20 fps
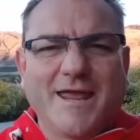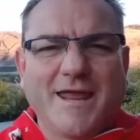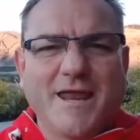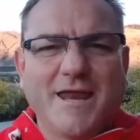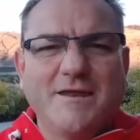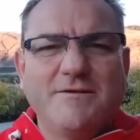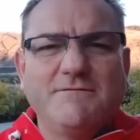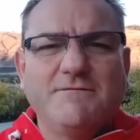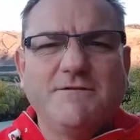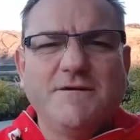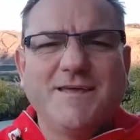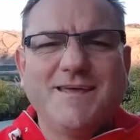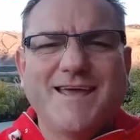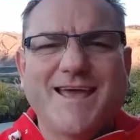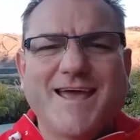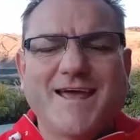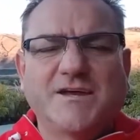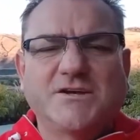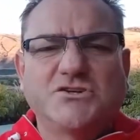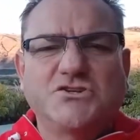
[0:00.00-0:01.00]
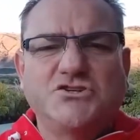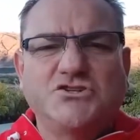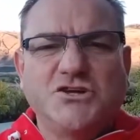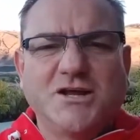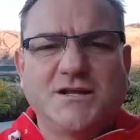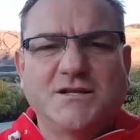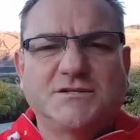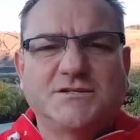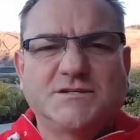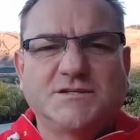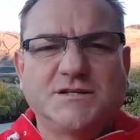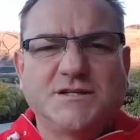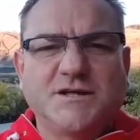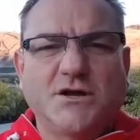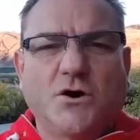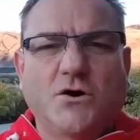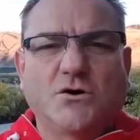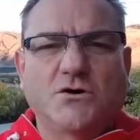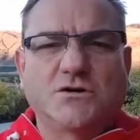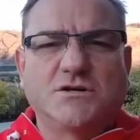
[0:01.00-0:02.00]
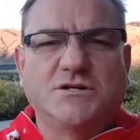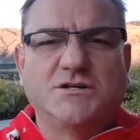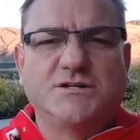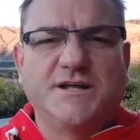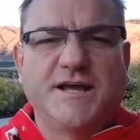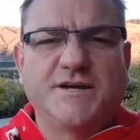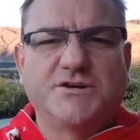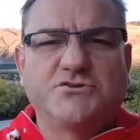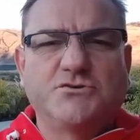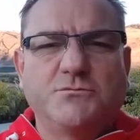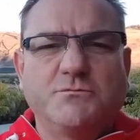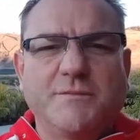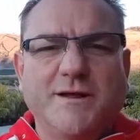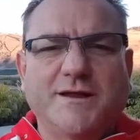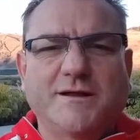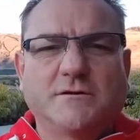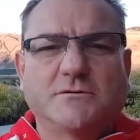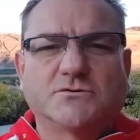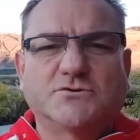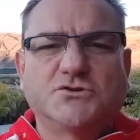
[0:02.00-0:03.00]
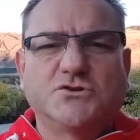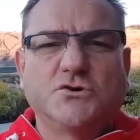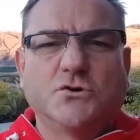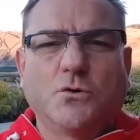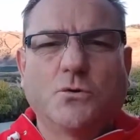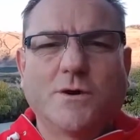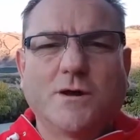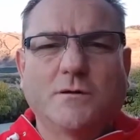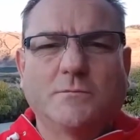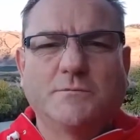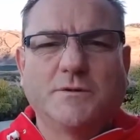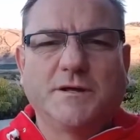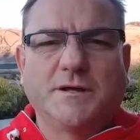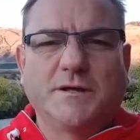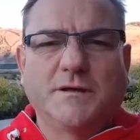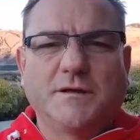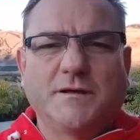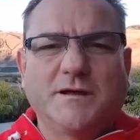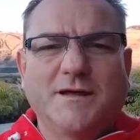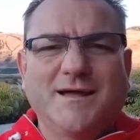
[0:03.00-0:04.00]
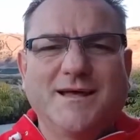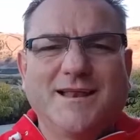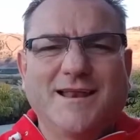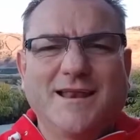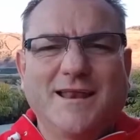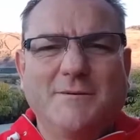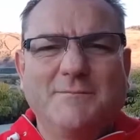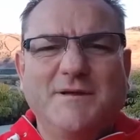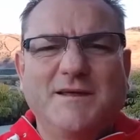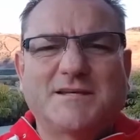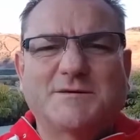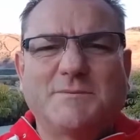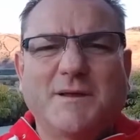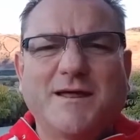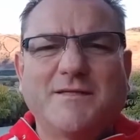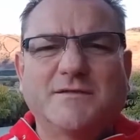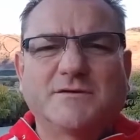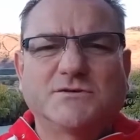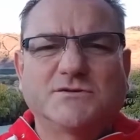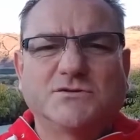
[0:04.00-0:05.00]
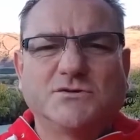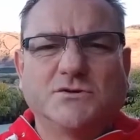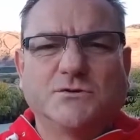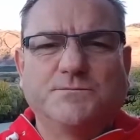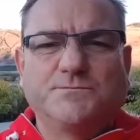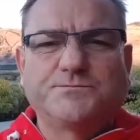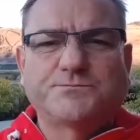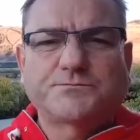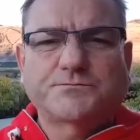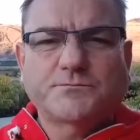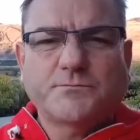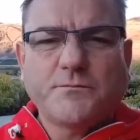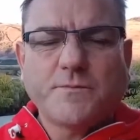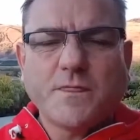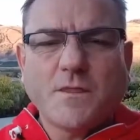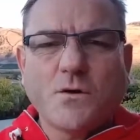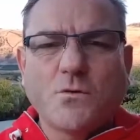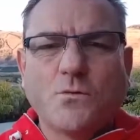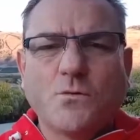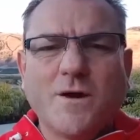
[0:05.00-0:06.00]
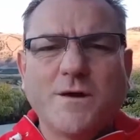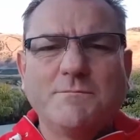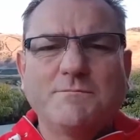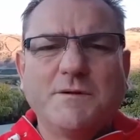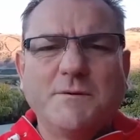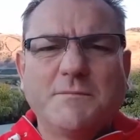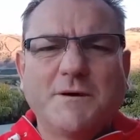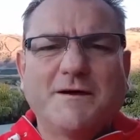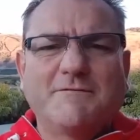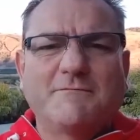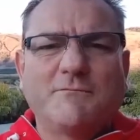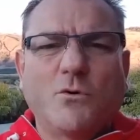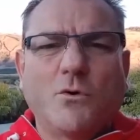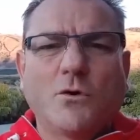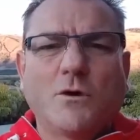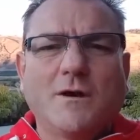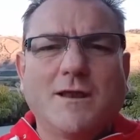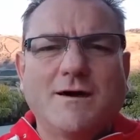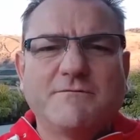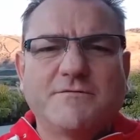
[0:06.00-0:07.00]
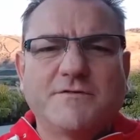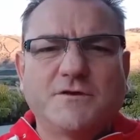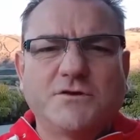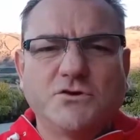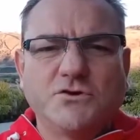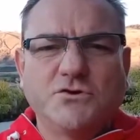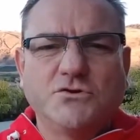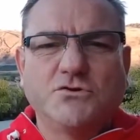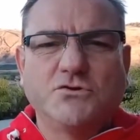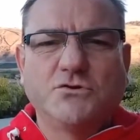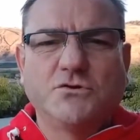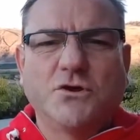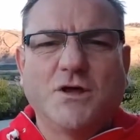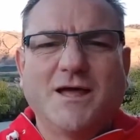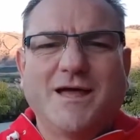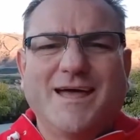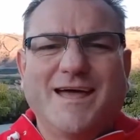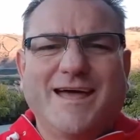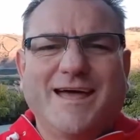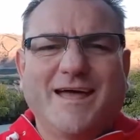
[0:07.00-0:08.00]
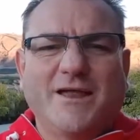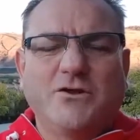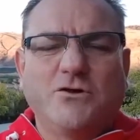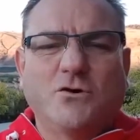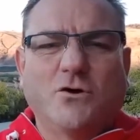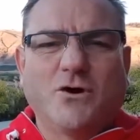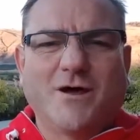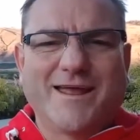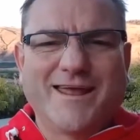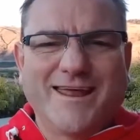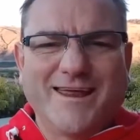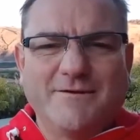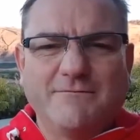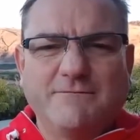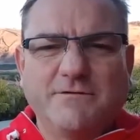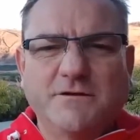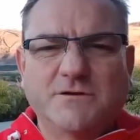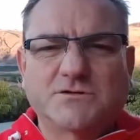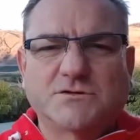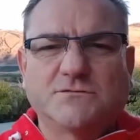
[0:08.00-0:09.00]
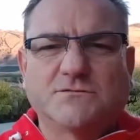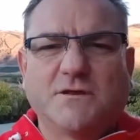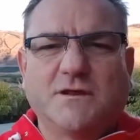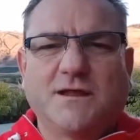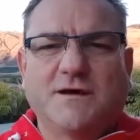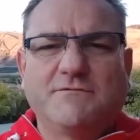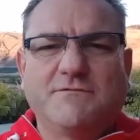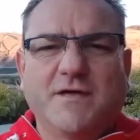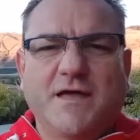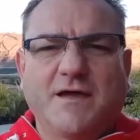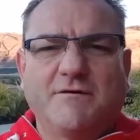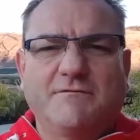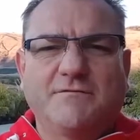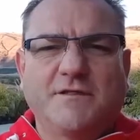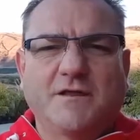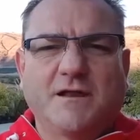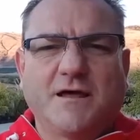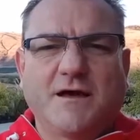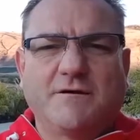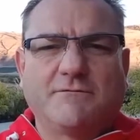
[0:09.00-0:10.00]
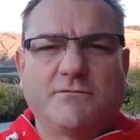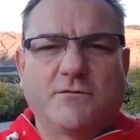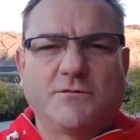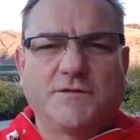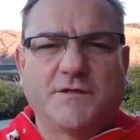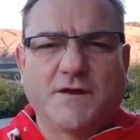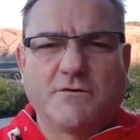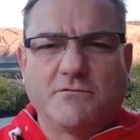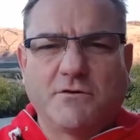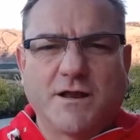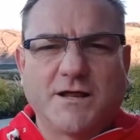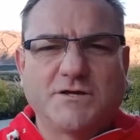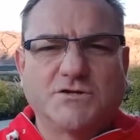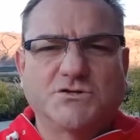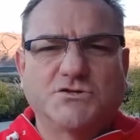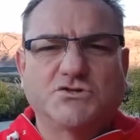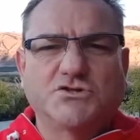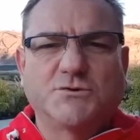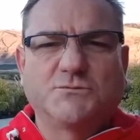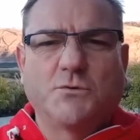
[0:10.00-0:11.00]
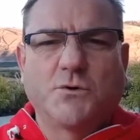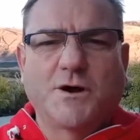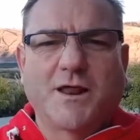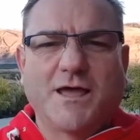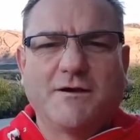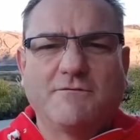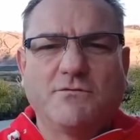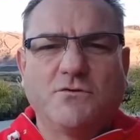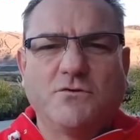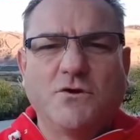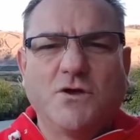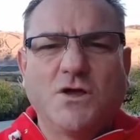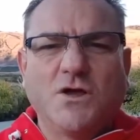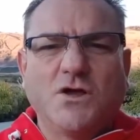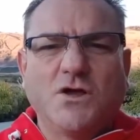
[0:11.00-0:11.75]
Envy and jealousy are detrimental to your well-being. Let me explain this to you. When people have more love than you do, and you're envious of the love they have in their life or in their relationship, what have you,